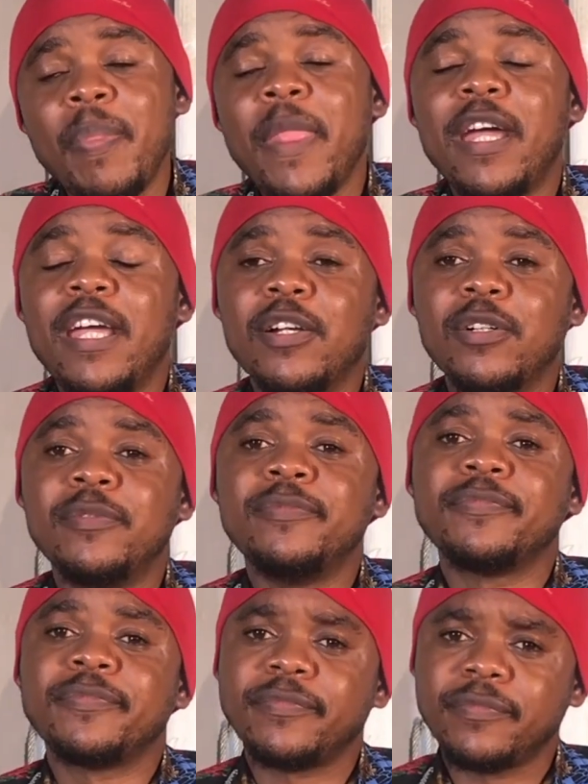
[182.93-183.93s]

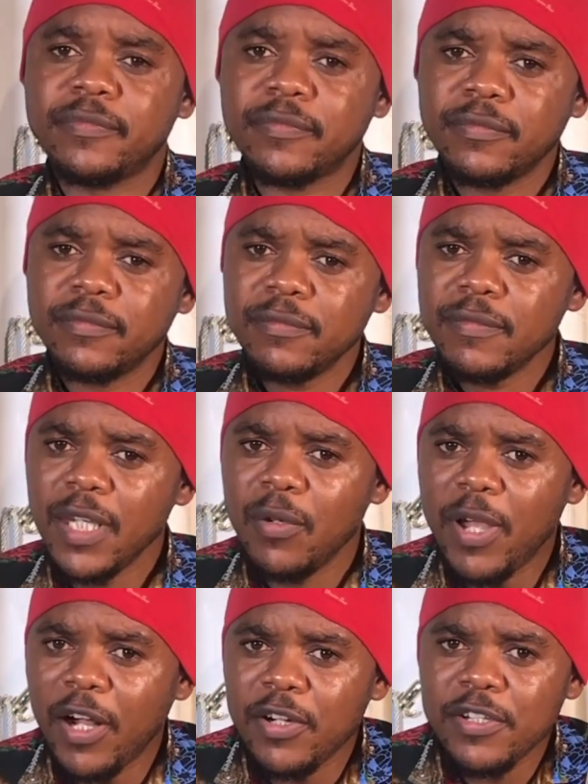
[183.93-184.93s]
We
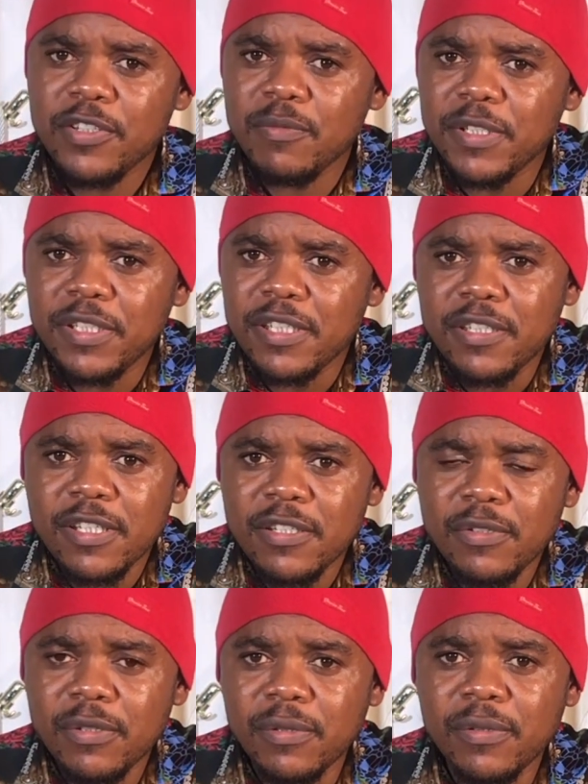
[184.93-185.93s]
are going to be teaching
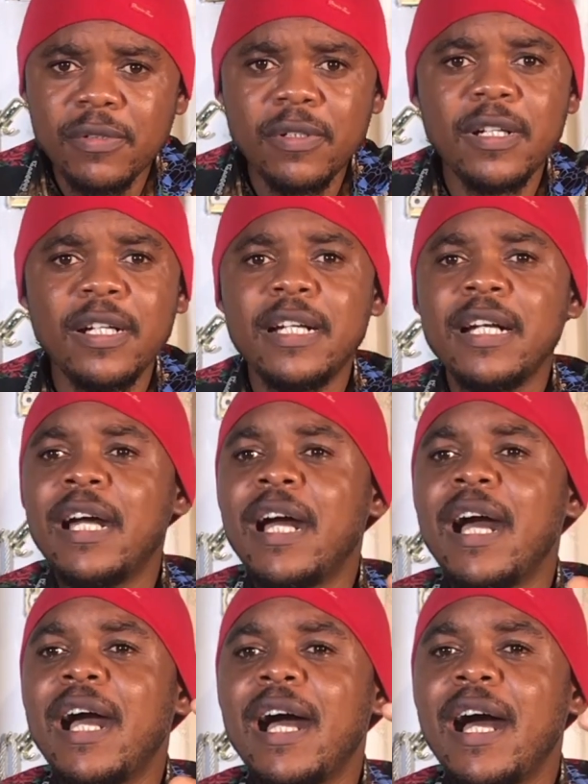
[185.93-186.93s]
you
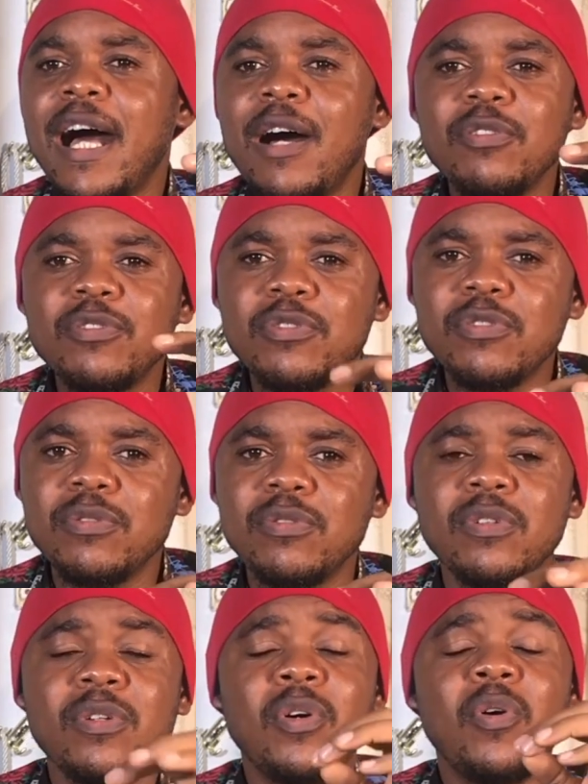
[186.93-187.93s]
how to
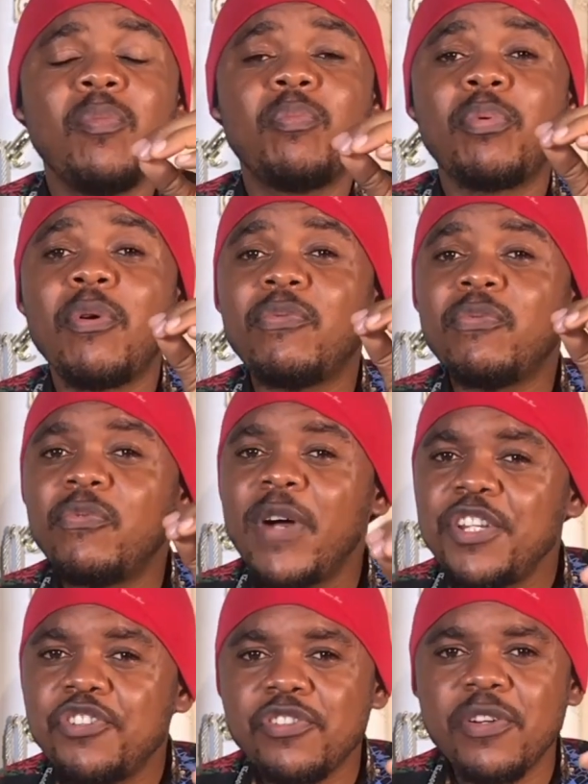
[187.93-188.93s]

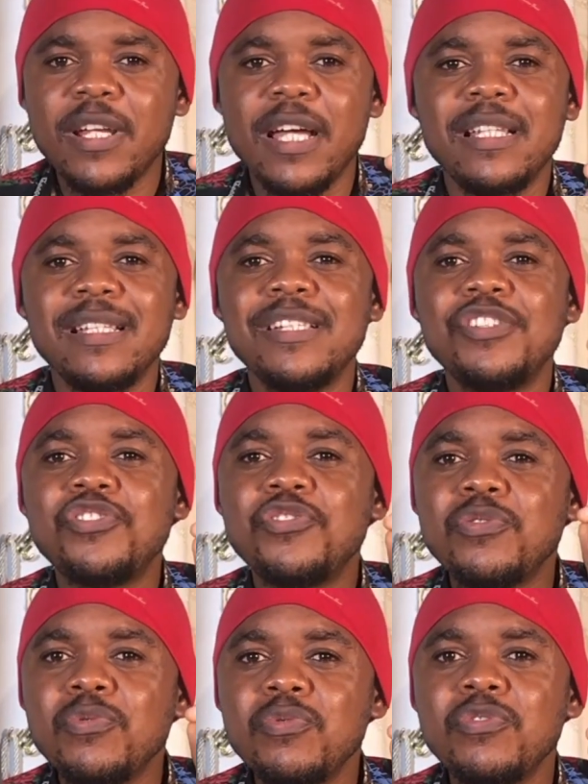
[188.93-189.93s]
professionally
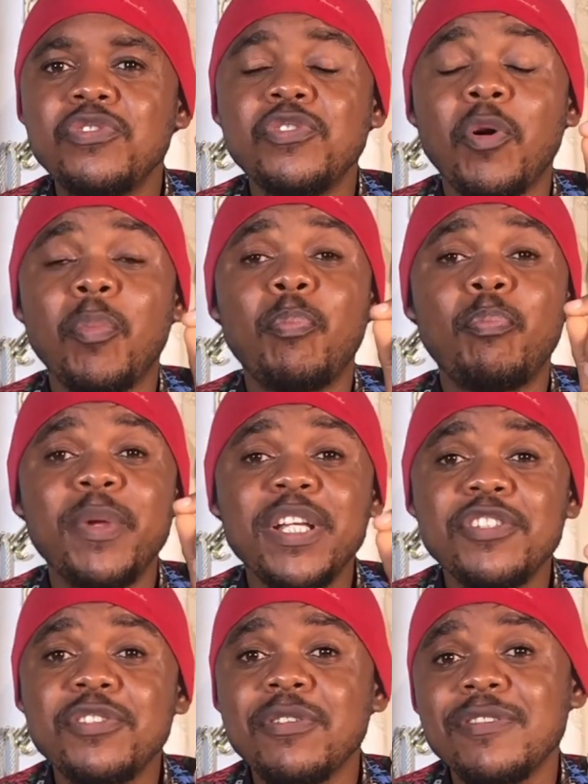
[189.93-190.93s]
shoot your
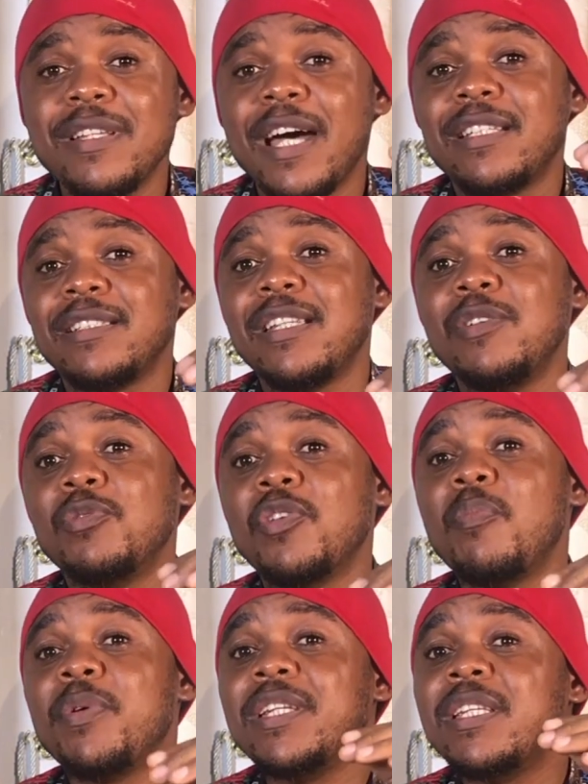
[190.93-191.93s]
pictures that it will
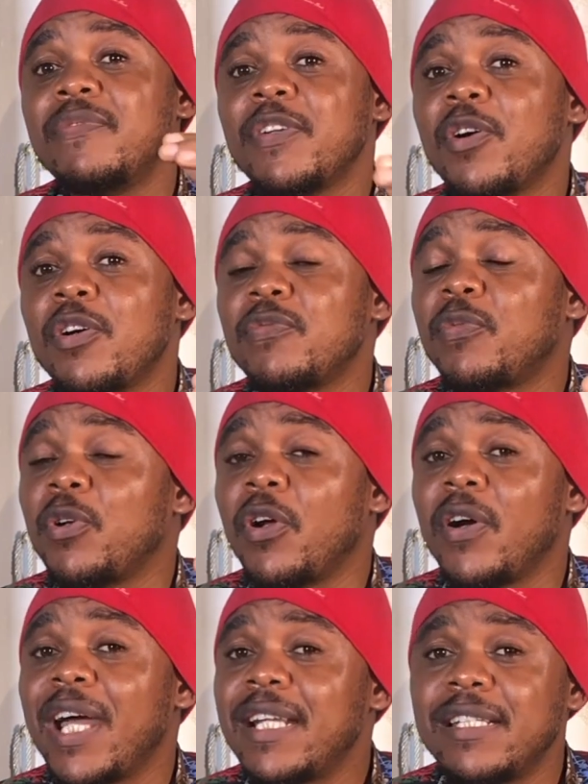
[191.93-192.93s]
not be difficult for your
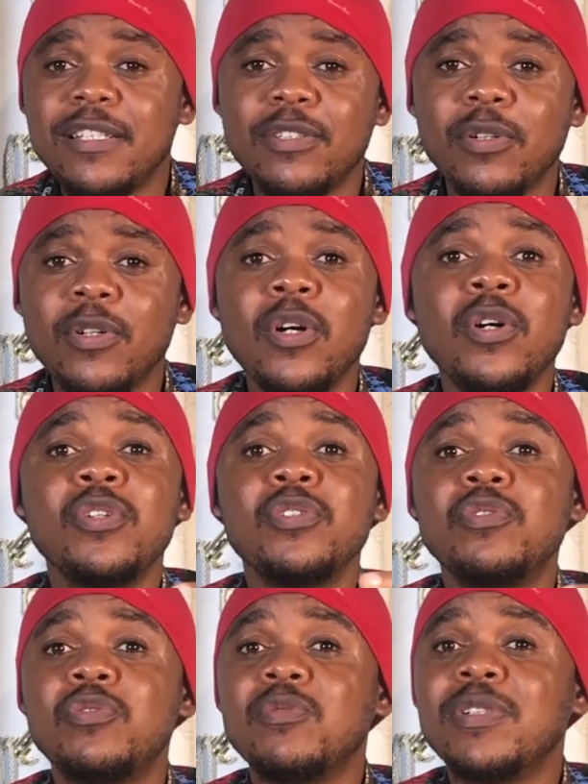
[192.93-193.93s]
editor
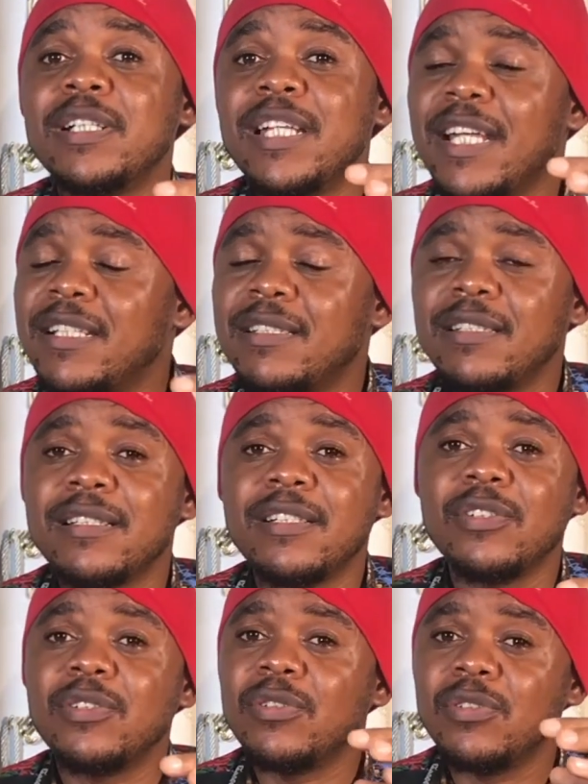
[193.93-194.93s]
to get
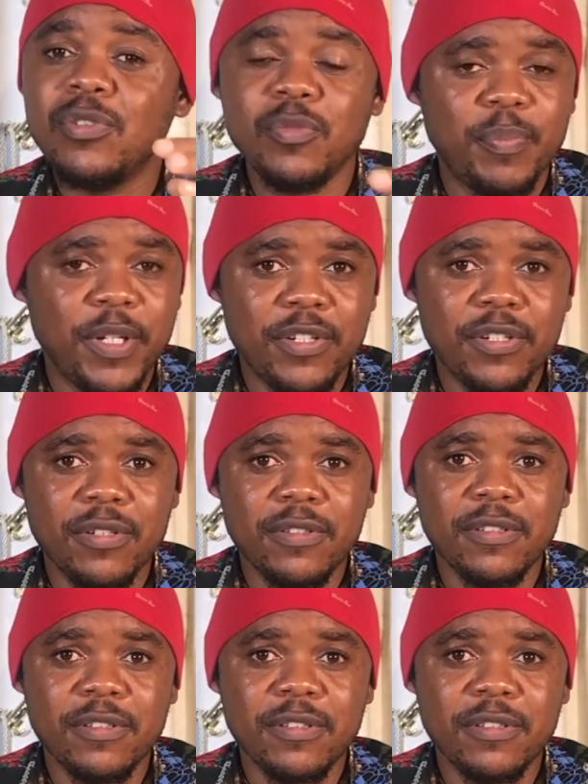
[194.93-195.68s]
good pictures.